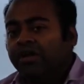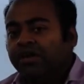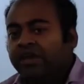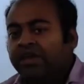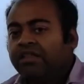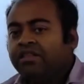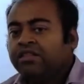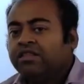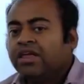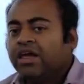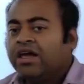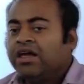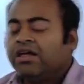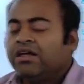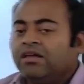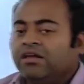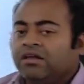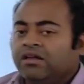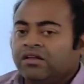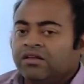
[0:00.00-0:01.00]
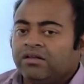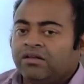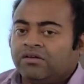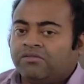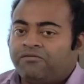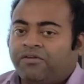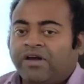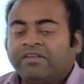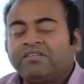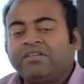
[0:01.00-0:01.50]
in the
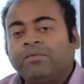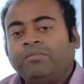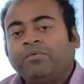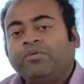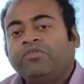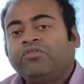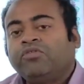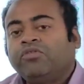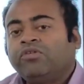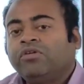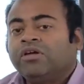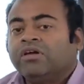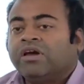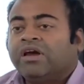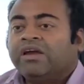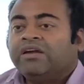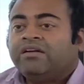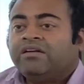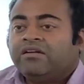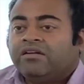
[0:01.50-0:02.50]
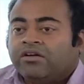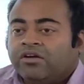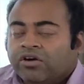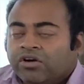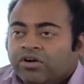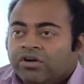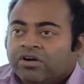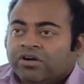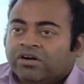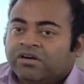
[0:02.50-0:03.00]
first episode
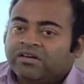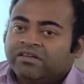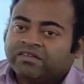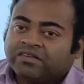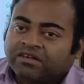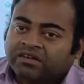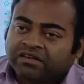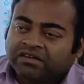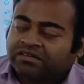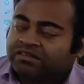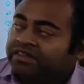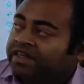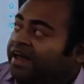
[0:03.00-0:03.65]
I discussed